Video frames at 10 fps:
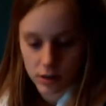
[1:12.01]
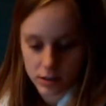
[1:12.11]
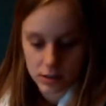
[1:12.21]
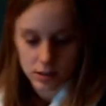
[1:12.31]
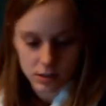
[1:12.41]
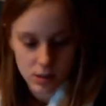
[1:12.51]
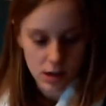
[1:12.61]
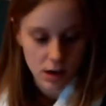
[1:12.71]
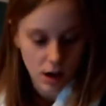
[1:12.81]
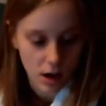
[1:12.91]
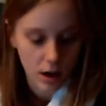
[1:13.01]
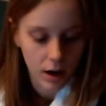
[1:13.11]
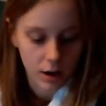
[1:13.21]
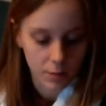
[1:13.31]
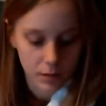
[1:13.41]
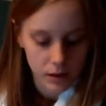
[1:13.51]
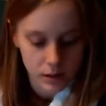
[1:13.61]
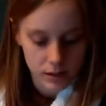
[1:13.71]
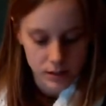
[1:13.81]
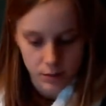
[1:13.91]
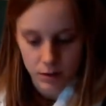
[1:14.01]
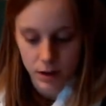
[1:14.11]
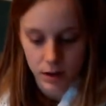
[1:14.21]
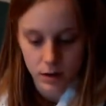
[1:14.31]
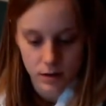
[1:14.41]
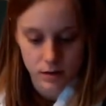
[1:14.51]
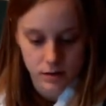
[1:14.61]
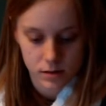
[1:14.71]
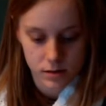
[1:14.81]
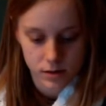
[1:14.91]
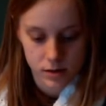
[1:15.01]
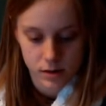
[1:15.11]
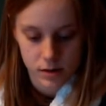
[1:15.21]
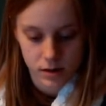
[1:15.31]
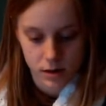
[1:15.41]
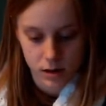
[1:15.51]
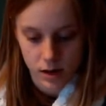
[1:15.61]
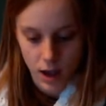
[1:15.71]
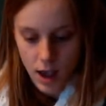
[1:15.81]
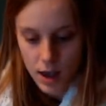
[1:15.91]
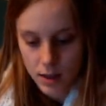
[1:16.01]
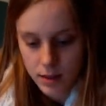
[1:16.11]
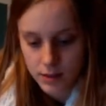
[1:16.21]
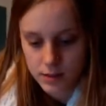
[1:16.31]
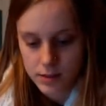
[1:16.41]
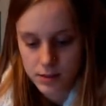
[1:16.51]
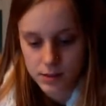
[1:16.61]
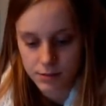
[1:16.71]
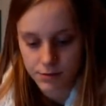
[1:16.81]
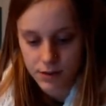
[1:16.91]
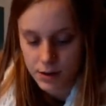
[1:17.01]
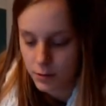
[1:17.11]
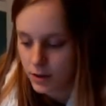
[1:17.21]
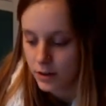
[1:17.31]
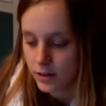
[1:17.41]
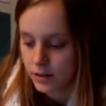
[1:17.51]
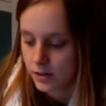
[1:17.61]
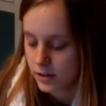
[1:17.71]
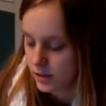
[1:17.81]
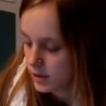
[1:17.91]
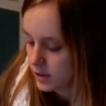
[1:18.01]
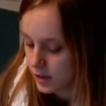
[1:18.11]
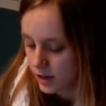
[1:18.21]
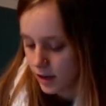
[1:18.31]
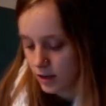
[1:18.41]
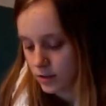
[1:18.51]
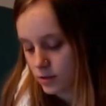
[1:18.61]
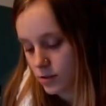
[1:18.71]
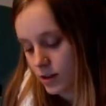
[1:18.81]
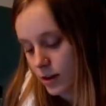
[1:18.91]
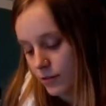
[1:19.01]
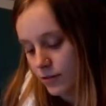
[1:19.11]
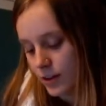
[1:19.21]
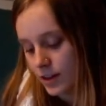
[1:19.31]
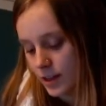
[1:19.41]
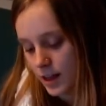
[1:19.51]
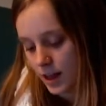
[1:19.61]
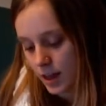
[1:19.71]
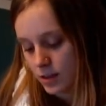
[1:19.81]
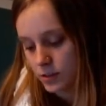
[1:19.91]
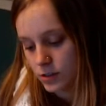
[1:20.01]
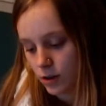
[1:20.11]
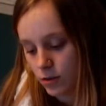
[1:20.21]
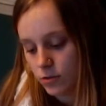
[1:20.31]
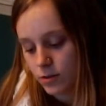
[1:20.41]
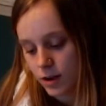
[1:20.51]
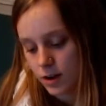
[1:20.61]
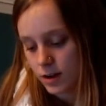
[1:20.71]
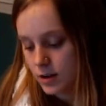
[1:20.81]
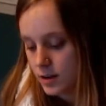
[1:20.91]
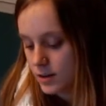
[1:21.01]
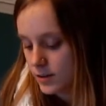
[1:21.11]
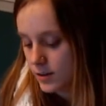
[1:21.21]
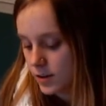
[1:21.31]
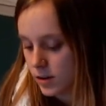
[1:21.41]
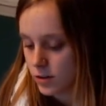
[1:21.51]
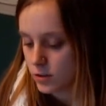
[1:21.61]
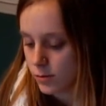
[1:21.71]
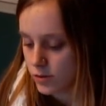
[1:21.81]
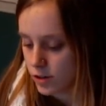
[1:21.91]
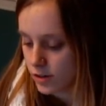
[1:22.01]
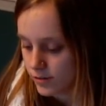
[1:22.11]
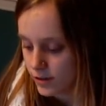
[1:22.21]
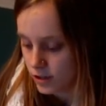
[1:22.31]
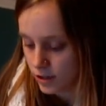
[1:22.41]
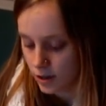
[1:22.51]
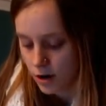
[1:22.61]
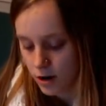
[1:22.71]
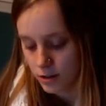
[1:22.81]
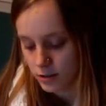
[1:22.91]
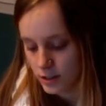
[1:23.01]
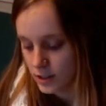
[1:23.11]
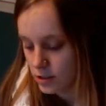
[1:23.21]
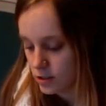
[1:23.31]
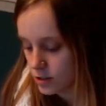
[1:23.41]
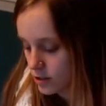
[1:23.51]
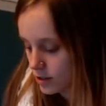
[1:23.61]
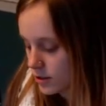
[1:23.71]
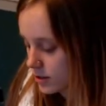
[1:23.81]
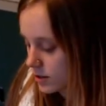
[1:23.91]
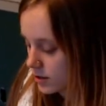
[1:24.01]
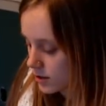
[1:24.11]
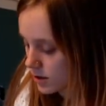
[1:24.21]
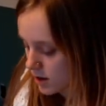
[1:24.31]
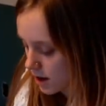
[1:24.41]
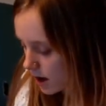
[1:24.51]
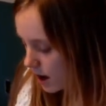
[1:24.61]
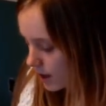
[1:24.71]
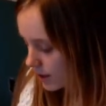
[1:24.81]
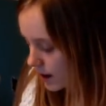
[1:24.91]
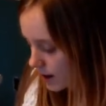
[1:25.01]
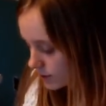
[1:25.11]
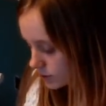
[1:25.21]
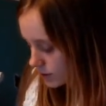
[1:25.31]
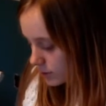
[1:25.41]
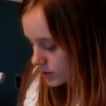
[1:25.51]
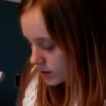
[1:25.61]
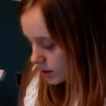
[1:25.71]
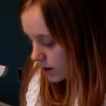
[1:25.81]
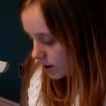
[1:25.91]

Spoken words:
this is the tibia, and this is the femur. So they're going to fit in like so. So I'm just finishing the cartilage. And then after I'm done the